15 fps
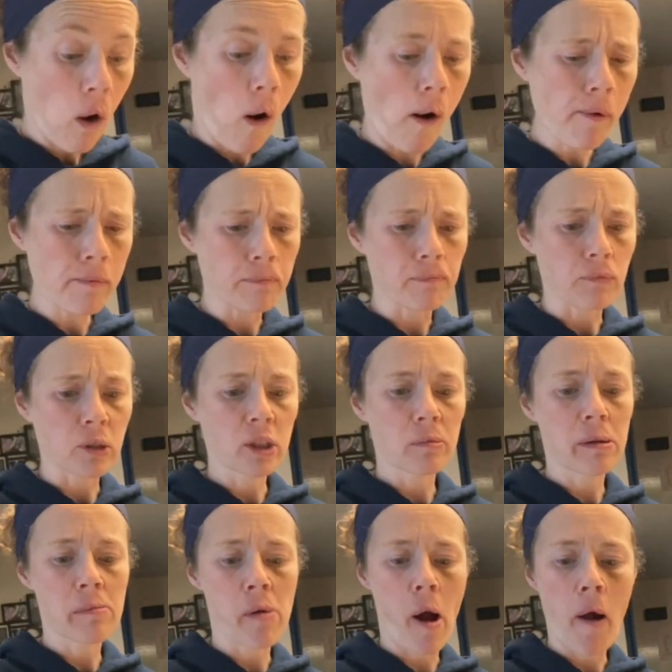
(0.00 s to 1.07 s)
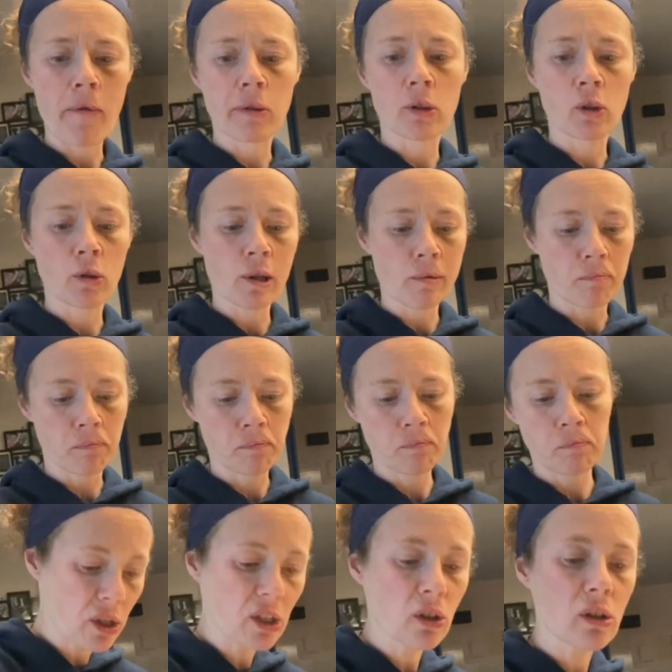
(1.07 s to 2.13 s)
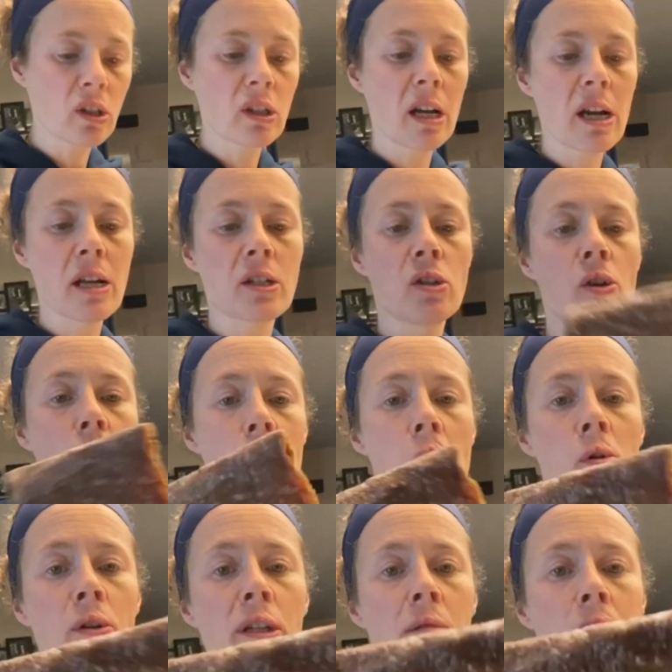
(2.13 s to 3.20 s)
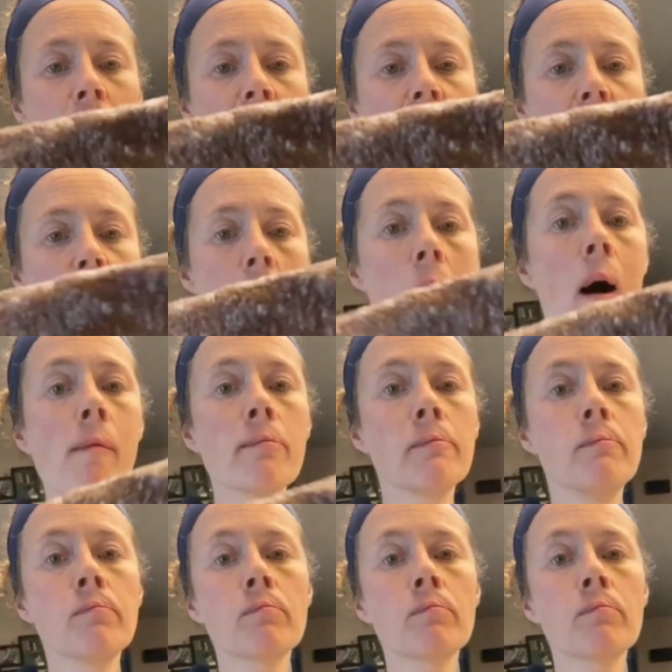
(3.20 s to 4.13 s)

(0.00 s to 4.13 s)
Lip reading: Mmm, this is a big bite. So good. This looks like it's the molding, but it's not.